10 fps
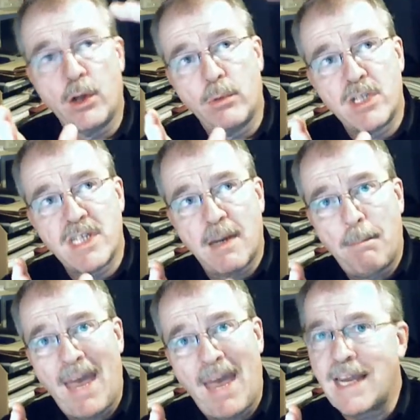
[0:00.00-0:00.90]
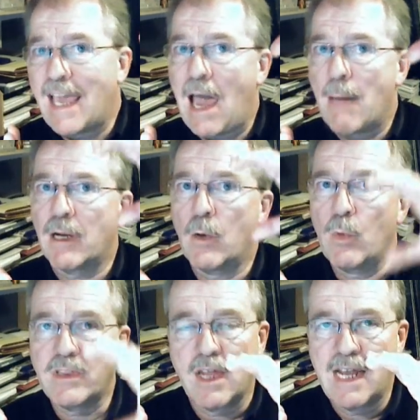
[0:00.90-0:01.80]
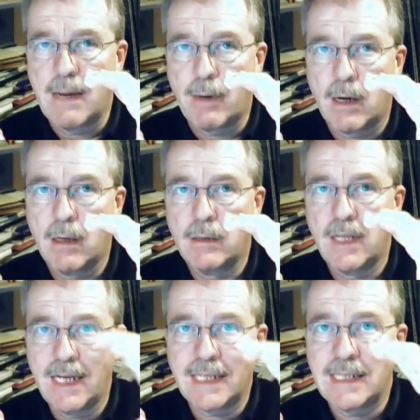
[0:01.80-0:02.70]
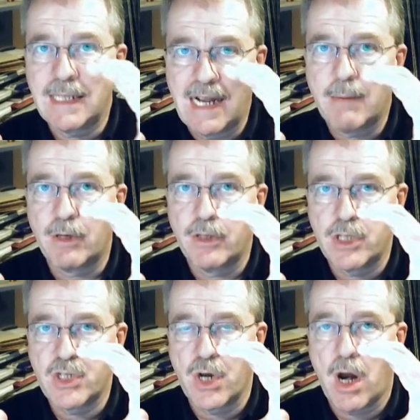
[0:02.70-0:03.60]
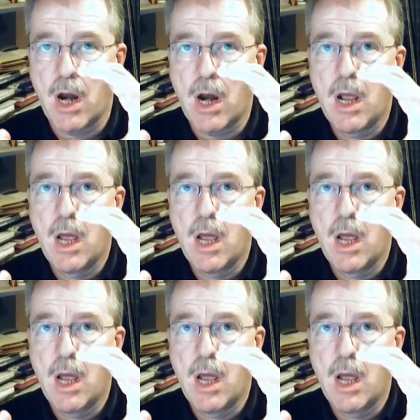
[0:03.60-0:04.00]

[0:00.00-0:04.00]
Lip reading: In other words, they combine the capital with the labour, the latent labour that's there,